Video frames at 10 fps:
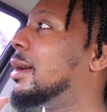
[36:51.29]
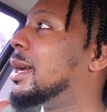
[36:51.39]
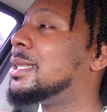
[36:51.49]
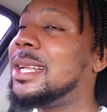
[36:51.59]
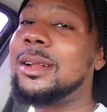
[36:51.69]

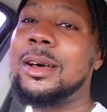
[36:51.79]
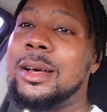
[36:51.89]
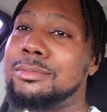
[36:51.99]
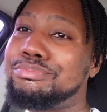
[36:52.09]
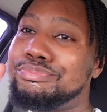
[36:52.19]
I did a
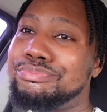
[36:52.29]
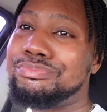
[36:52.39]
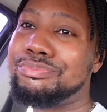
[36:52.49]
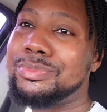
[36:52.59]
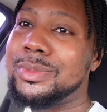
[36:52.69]
lot
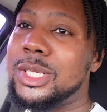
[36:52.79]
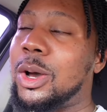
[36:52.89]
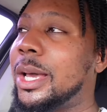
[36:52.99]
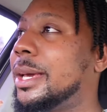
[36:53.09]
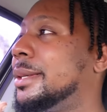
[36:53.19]

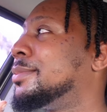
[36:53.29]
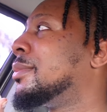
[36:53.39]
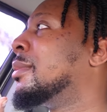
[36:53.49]
talking.